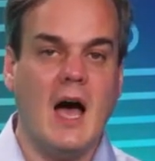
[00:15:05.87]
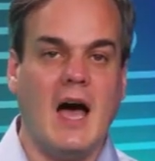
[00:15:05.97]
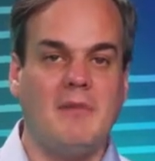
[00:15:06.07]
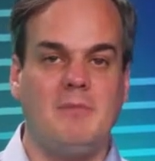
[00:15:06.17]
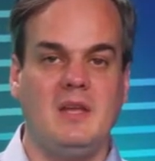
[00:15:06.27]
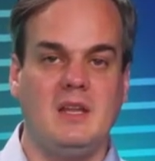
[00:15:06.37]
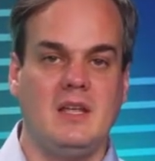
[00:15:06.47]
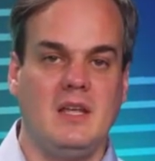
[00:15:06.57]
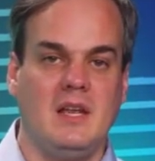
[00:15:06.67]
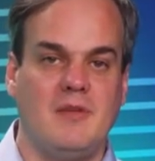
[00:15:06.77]
I've been
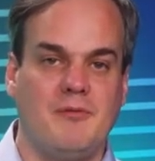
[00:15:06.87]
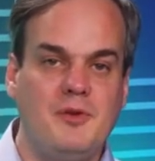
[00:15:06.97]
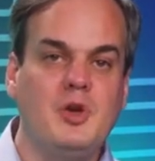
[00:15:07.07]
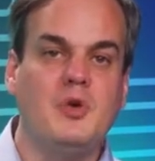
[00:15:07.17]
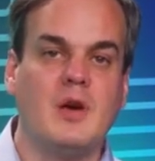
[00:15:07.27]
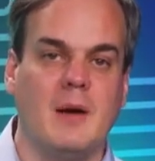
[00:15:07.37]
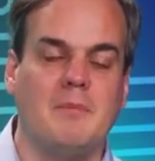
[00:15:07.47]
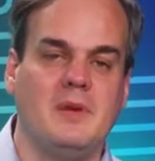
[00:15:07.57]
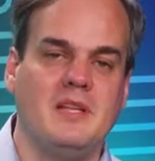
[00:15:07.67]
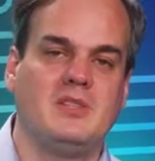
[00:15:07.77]
in a few
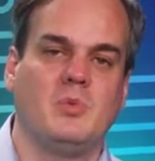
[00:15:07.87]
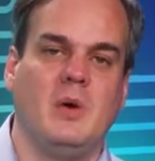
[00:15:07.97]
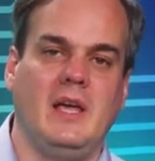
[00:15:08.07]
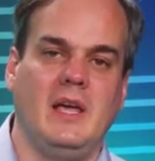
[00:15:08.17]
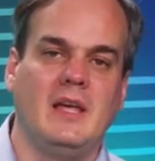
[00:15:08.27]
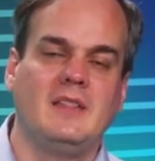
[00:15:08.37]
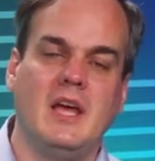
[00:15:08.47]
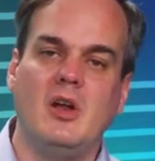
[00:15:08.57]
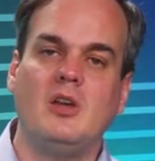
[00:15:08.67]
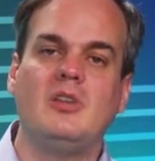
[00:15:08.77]
companies where
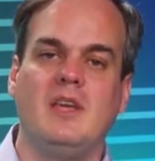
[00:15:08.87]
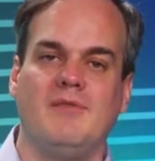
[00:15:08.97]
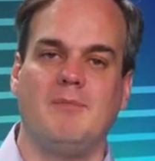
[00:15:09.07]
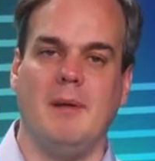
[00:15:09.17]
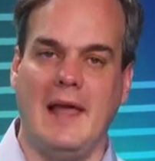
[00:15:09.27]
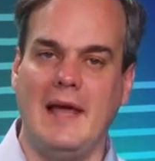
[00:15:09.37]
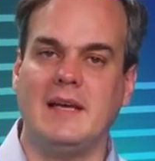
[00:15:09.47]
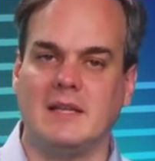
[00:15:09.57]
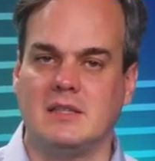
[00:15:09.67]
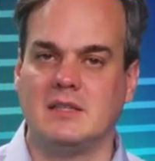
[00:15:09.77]
they don't give
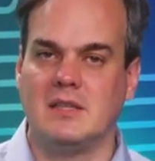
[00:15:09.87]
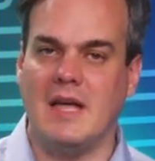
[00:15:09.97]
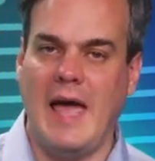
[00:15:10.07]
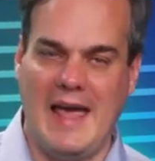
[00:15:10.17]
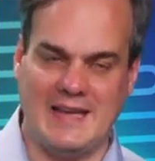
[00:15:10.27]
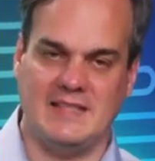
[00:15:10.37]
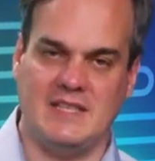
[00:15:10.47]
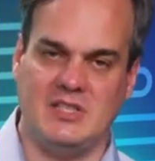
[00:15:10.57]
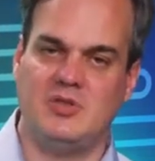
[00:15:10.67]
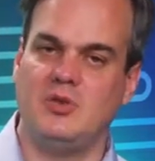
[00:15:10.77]
blanket
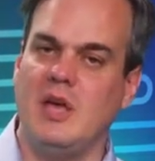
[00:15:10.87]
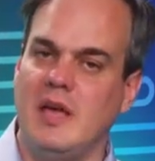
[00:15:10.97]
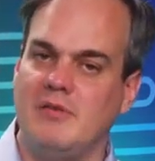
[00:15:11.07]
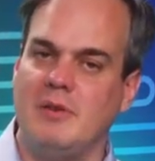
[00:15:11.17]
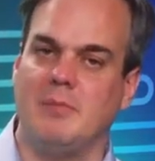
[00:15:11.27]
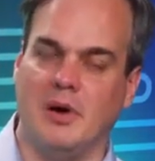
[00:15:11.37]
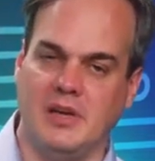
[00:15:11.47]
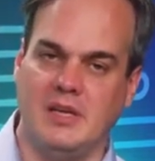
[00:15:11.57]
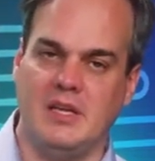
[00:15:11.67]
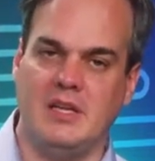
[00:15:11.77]
access to
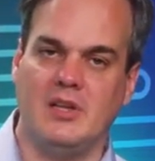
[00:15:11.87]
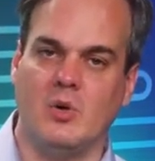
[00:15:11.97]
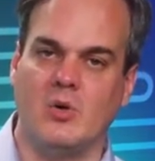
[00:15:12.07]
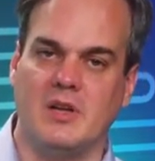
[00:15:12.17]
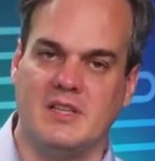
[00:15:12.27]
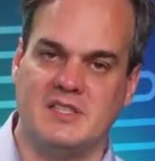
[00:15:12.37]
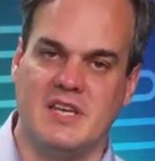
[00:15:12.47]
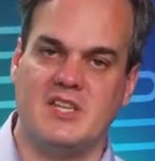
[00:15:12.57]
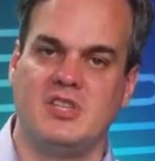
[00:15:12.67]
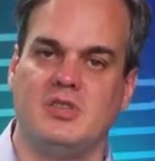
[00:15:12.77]
everybody in the
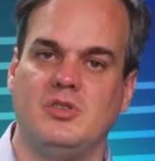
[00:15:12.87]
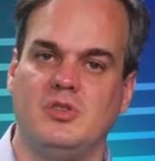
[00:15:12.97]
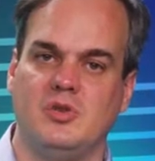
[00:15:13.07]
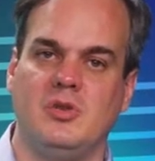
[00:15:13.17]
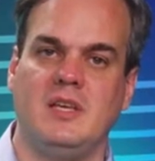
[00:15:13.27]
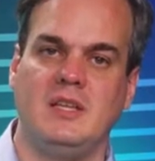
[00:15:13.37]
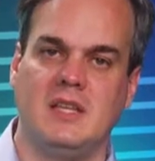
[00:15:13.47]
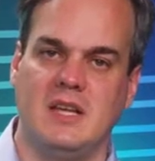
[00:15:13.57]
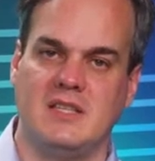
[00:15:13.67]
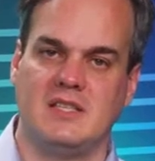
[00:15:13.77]
organization to
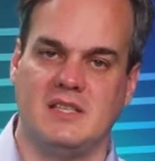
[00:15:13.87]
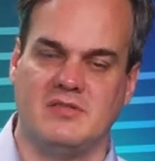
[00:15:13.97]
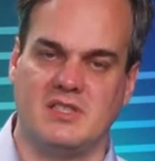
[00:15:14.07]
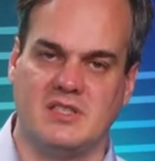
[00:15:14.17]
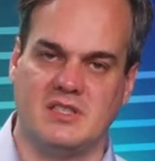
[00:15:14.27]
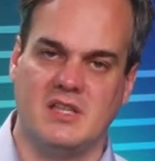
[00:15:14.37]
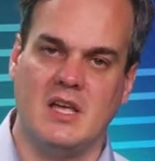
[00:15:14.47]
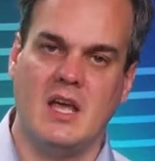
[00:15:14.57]
internet services.